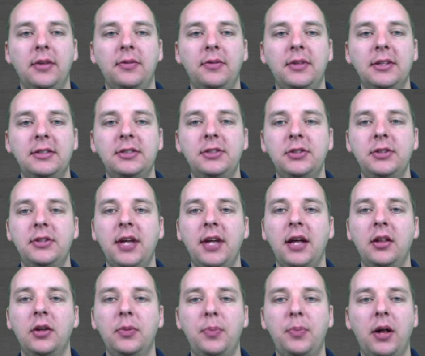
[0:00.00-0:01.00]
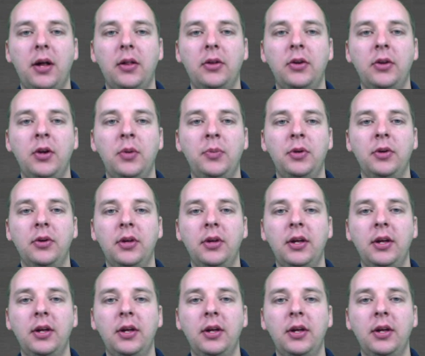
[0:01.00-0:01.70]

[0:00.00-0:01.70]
If this is your Taylor polynomial